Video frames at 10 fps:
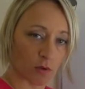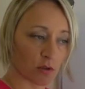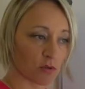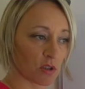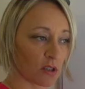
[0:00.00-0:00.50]

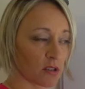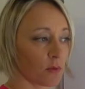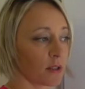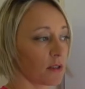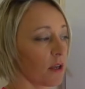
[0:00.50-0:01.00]
So start to,
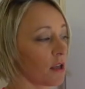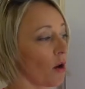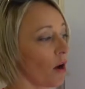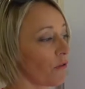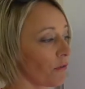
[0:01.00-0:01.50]
you know,
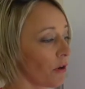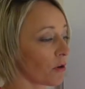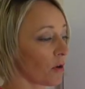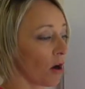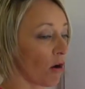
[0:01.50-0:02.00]
have
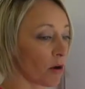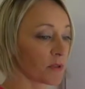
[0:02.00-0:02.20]
a higher